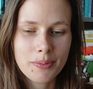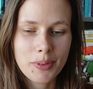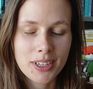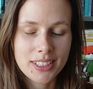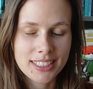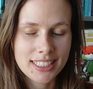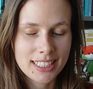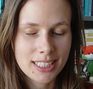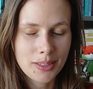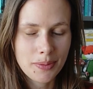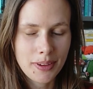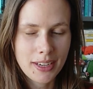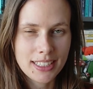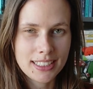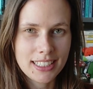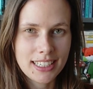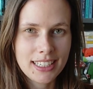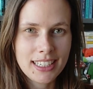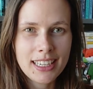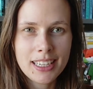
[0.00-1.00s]

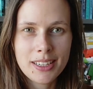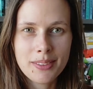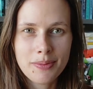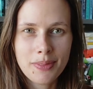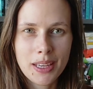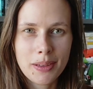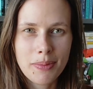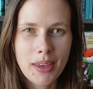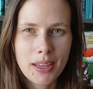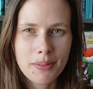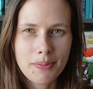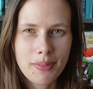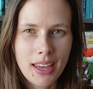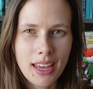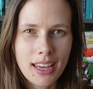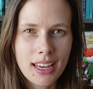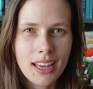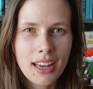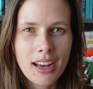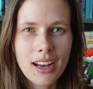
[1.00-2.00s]
participating in Me Made
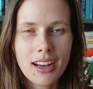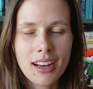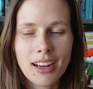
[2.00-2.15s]
May.